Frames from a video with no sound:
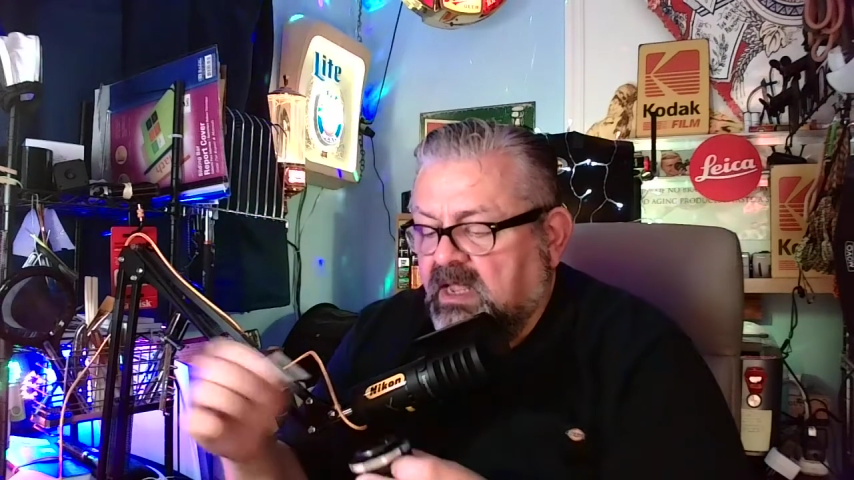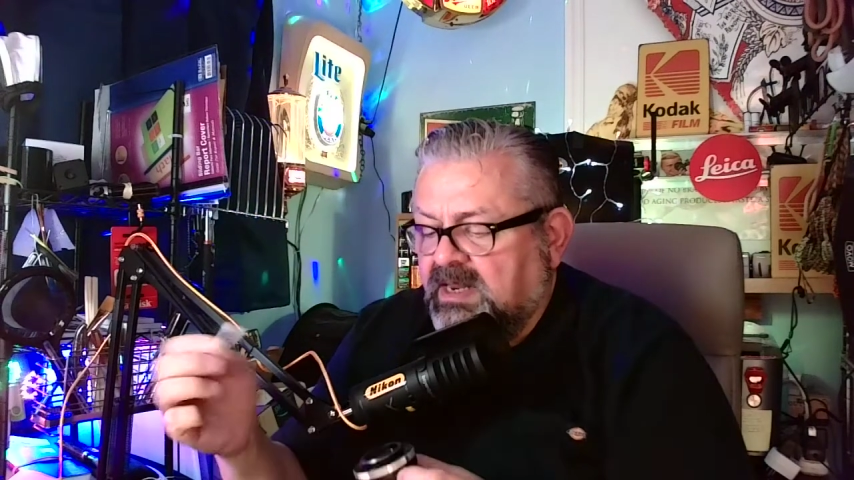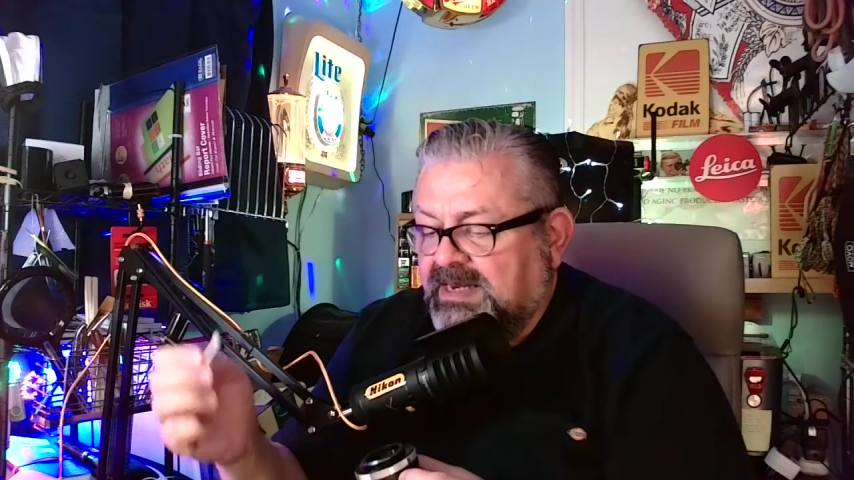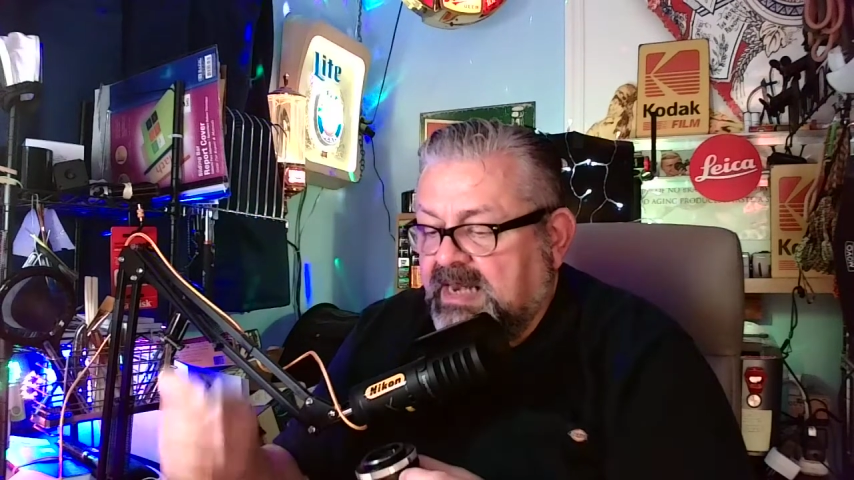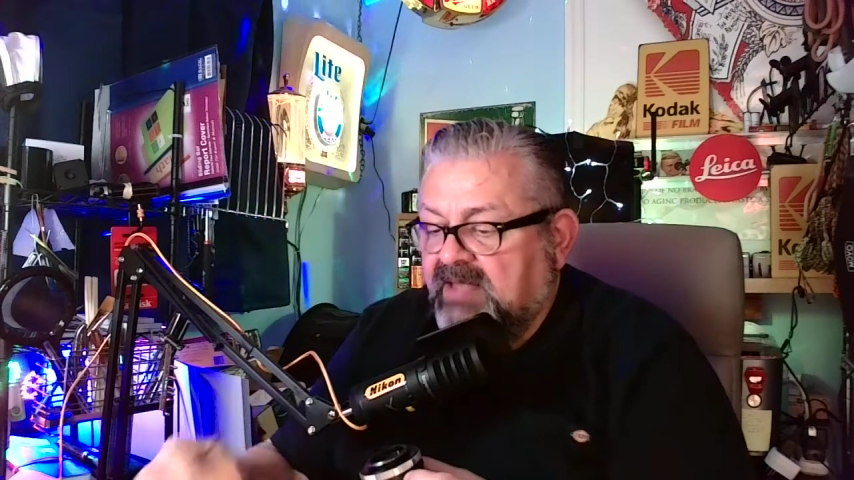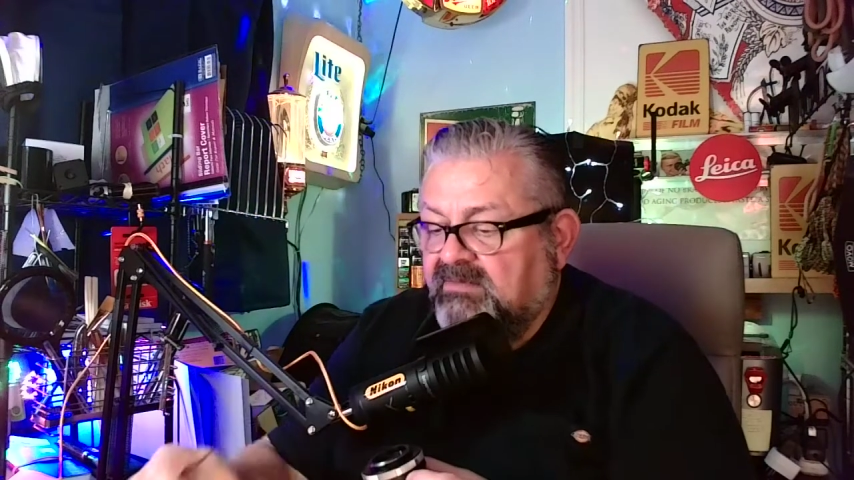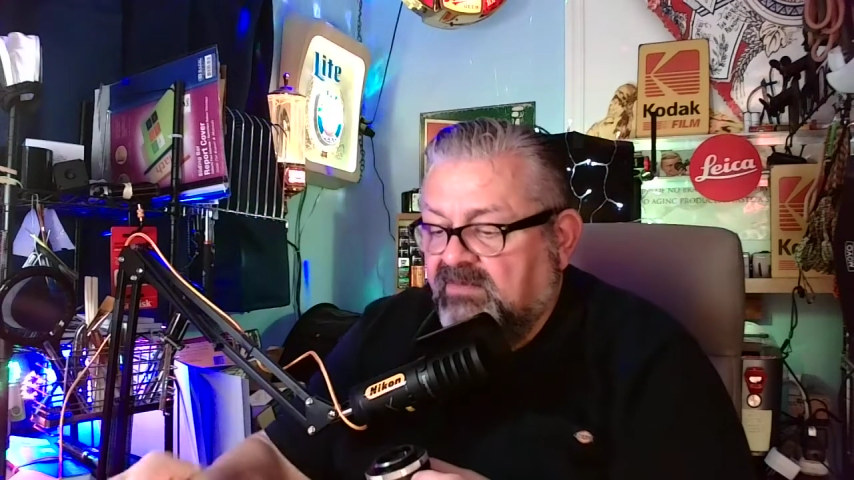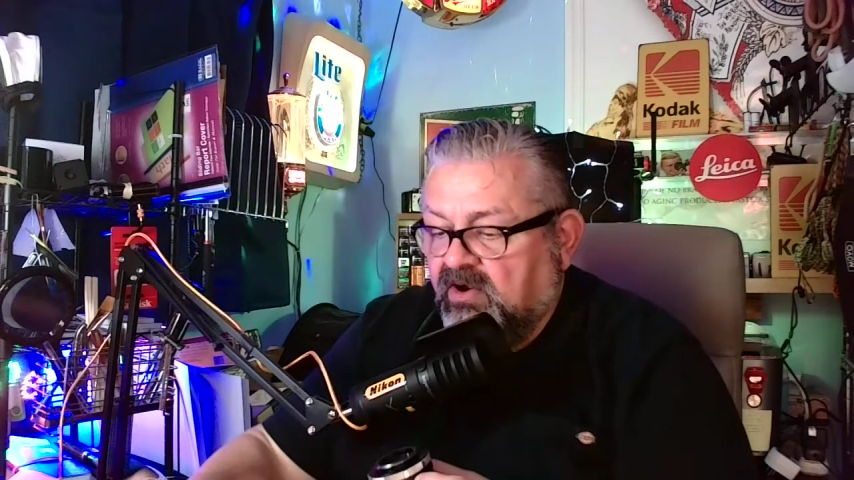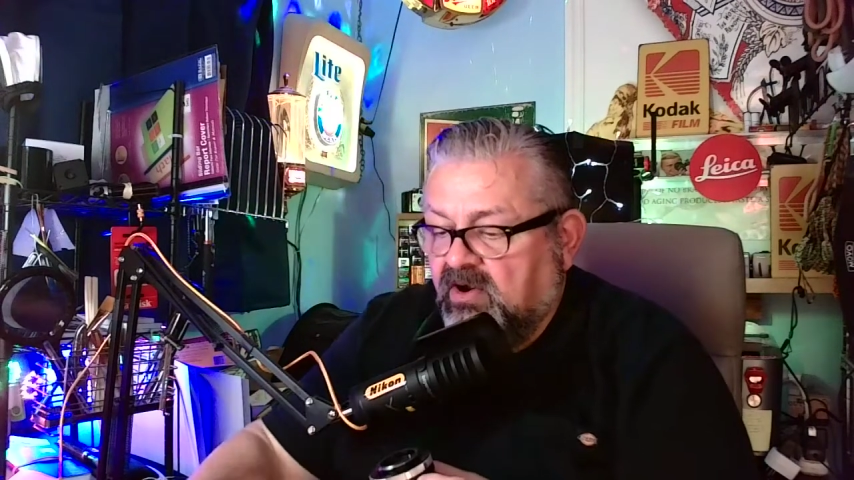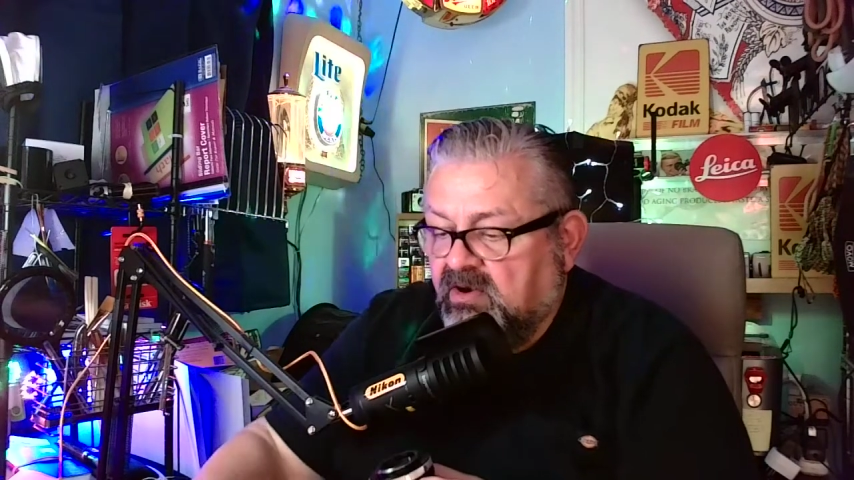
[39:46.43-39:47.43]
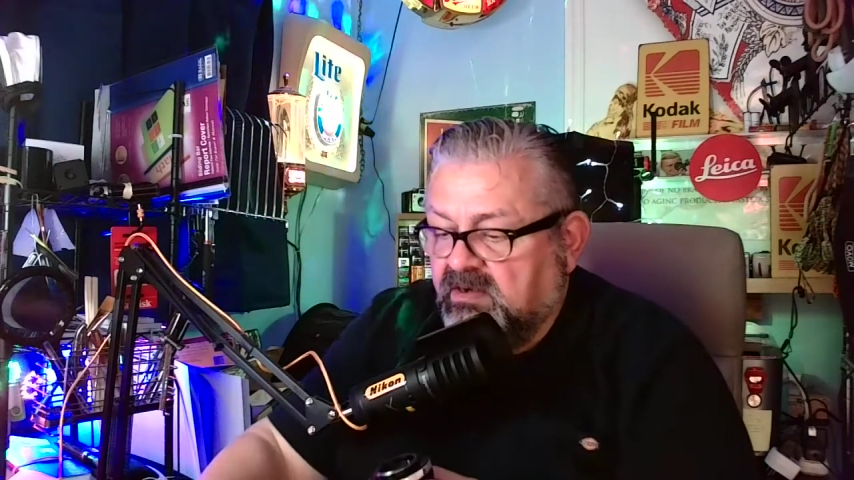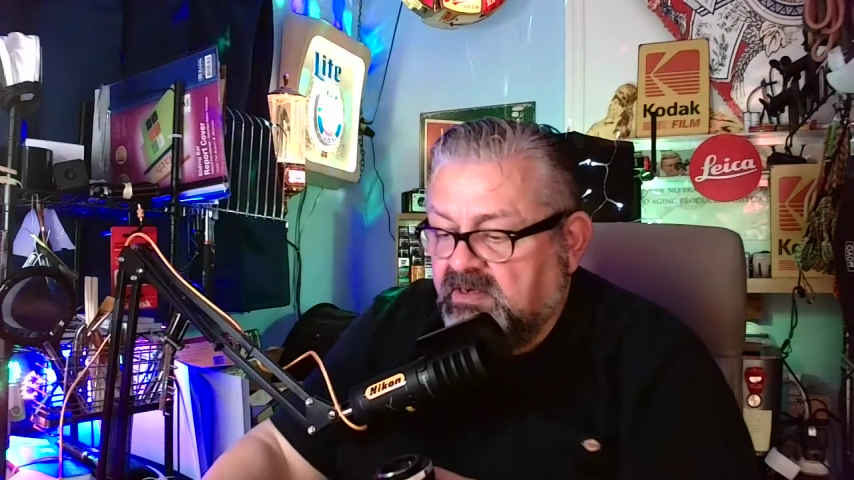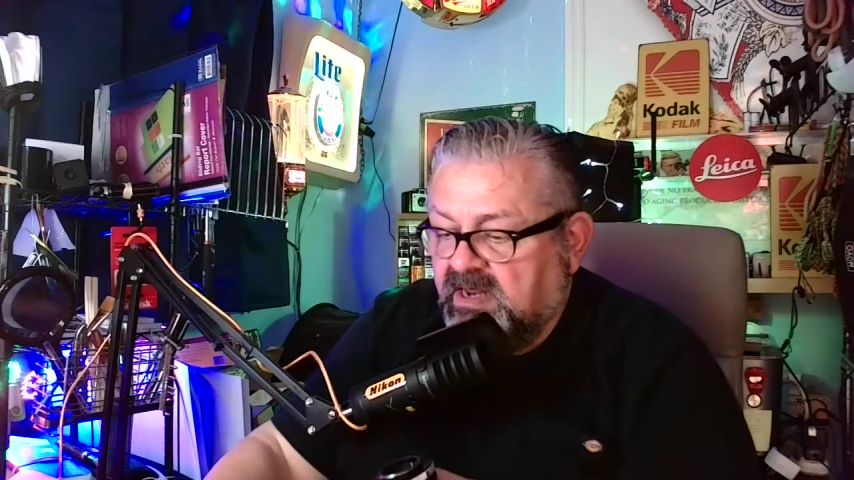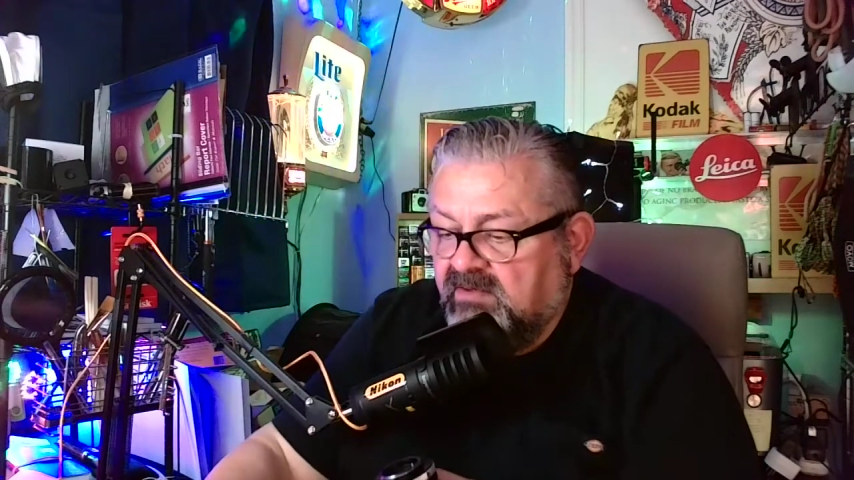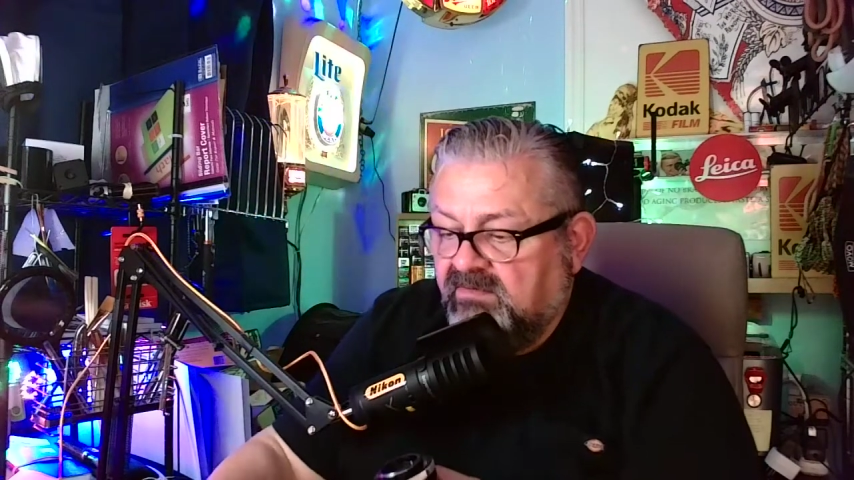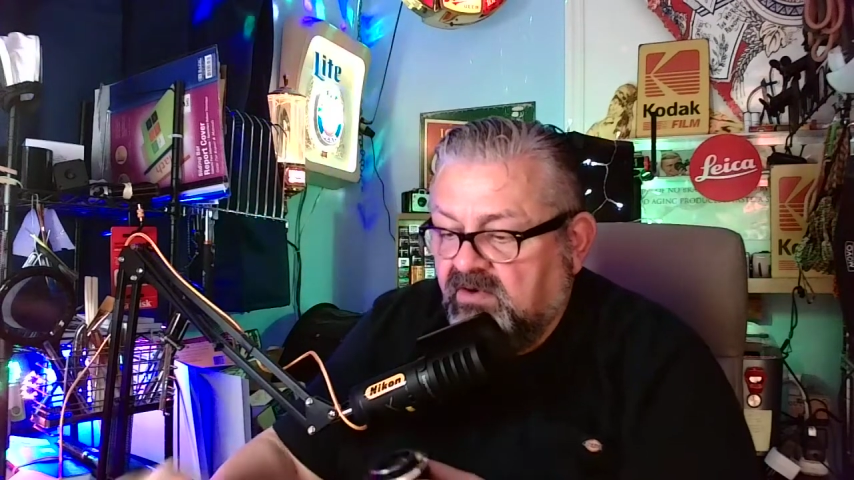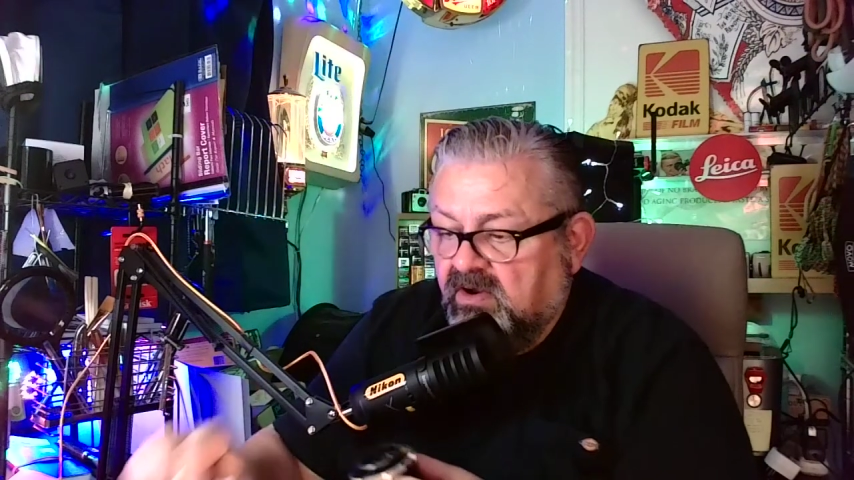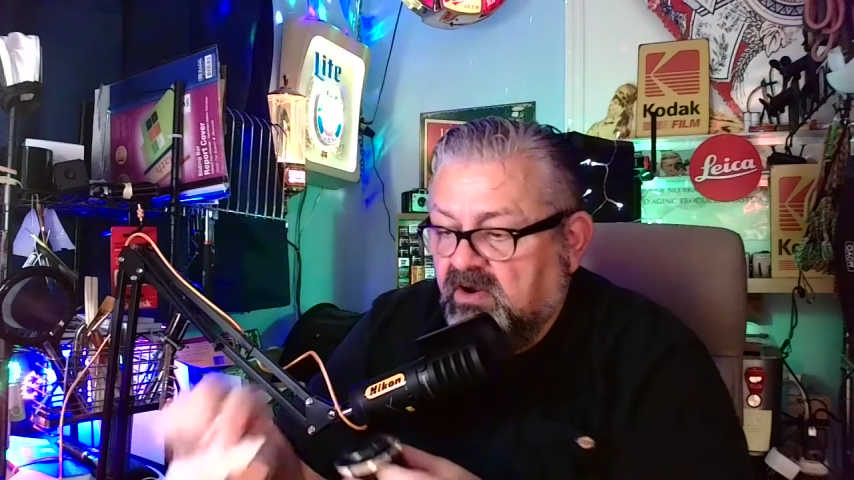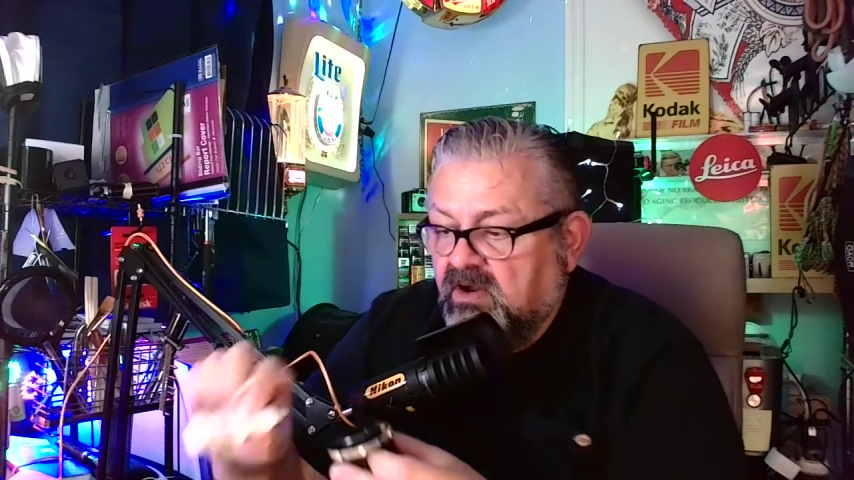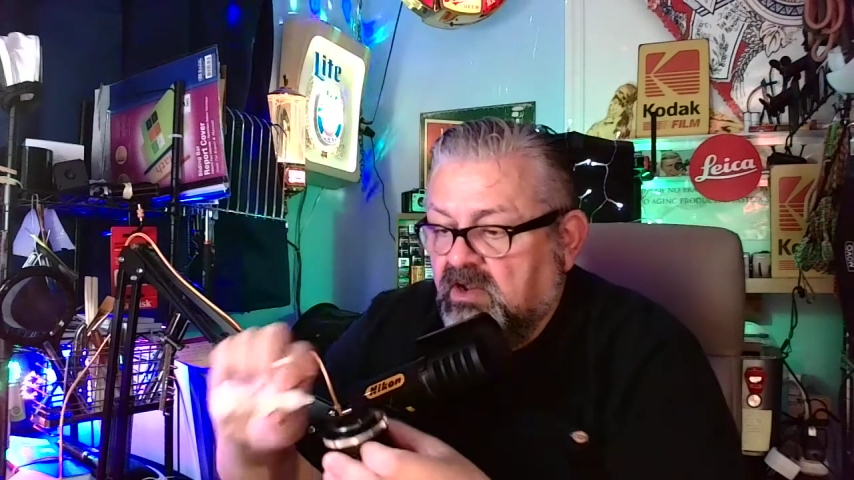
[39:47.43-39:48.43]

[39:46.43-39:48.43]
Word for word: Never, never